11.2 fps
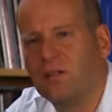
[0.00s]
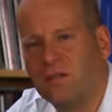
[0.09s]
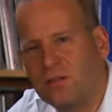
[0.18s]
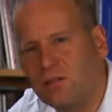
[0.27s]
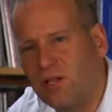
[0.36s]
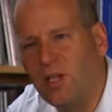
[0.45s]

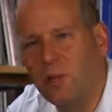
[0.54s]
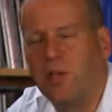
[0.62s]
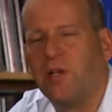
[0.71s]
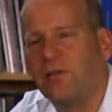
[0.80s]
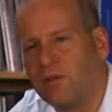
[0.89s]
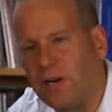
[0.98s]
sleep,
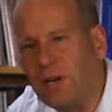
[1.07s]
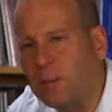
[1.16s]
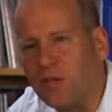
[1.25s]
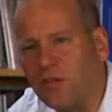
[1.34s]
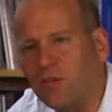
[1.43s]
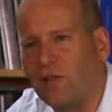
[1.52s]
and dream
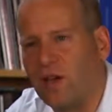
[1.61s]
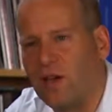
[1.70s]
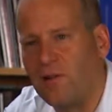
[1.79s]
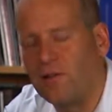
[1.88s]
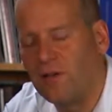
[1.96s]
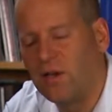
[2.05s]
this
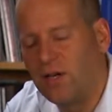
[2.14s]
stuff.